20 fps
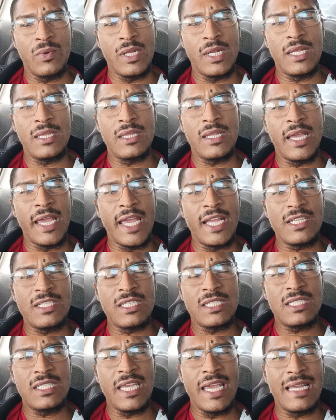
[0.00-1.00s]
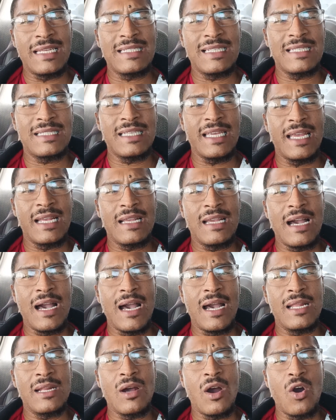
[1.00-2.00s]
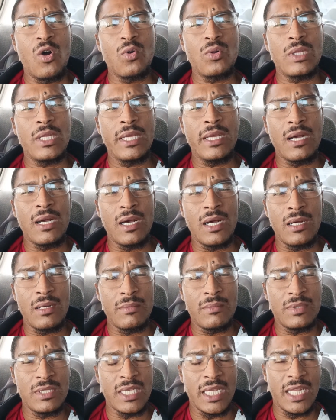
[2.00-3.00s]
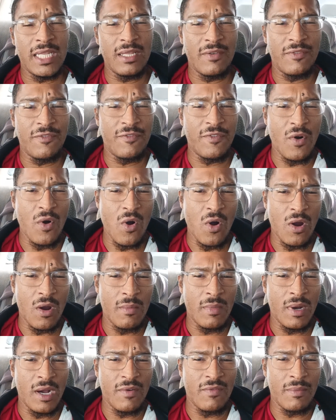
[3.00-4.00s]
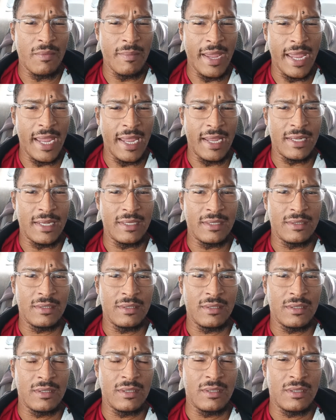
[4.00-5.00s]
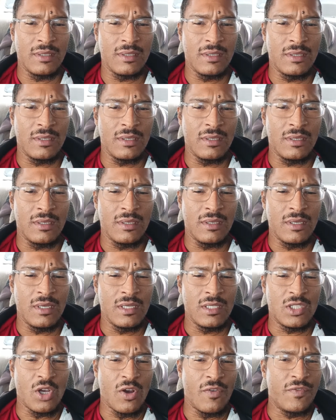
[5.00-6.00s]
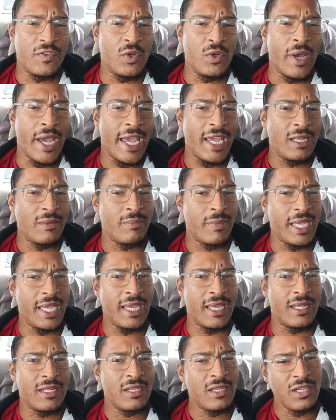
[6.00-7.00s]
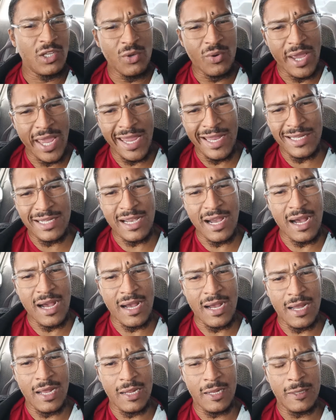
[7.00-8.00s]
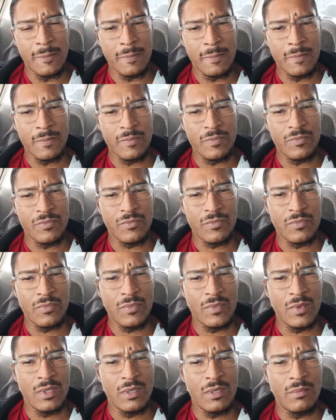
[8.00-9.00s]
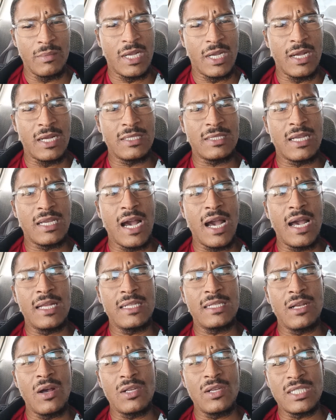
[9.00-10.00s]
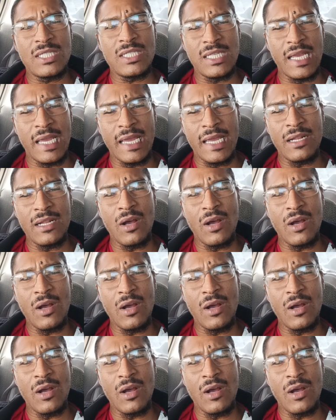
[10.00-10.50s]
in the ancient text, it said God only comes in the form of a man. So if you hate men, you hate God. Because God said